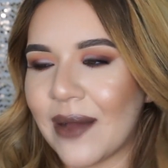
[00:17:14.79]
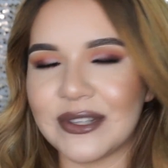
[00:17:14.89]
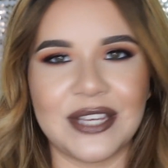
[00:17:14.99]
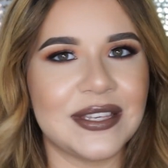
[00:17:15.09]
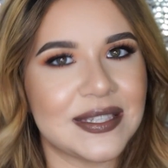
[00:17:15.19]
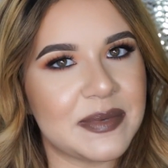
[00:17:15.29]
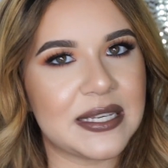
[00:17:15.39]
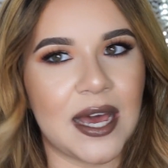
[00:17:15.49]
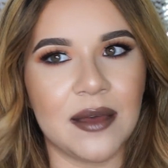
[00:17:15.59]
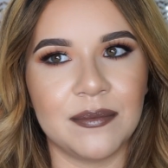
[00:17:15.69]
which I think is going to
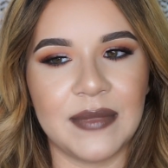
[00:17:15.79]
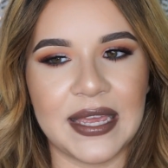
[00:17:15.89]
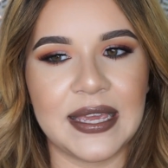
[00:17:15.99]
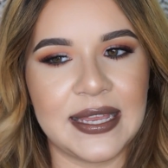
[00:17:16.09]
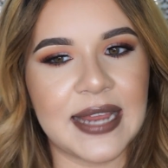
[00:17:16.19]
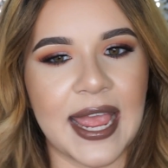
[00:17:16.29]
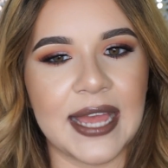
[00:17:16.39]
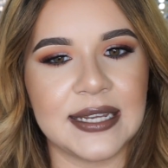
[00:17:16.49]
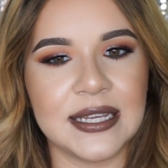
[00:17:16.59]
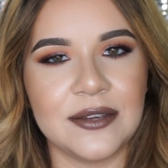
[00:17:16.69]
become like in
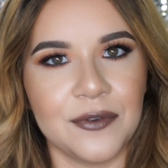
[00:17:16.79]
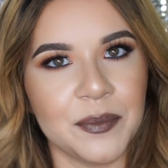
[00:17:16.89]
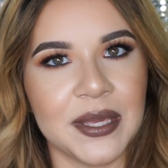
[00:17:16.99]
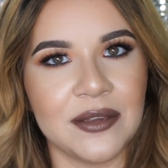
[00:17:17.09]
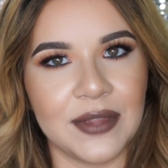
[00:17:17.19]
handy for me,